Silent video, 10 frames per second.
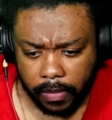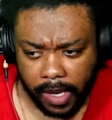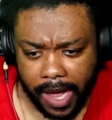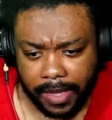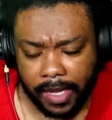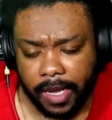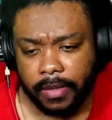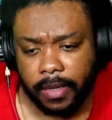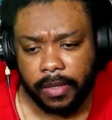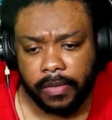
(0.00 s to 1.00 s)
I
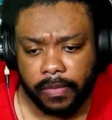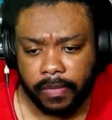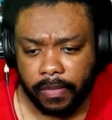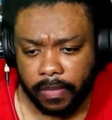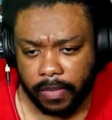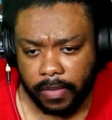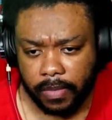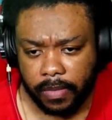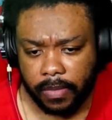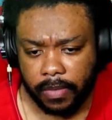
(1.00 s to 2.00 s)
think it
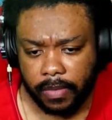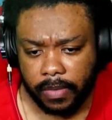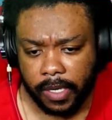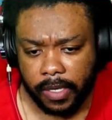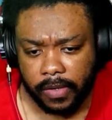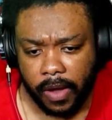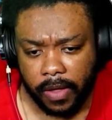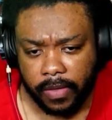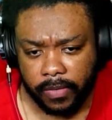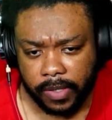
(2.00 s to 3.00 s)
needs
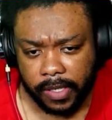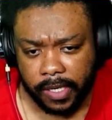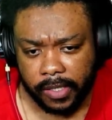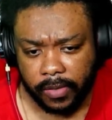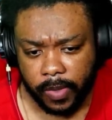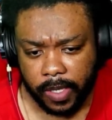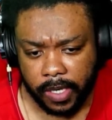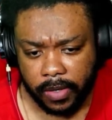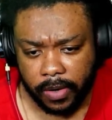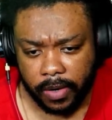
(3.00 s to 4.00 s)
authorization when they
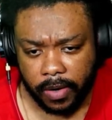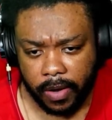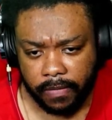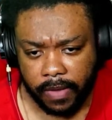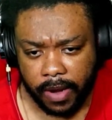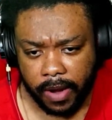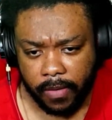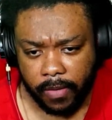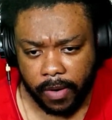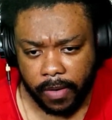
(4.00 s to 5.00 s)
turn it off like that,
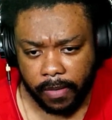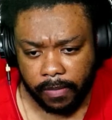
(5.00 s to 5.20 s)
or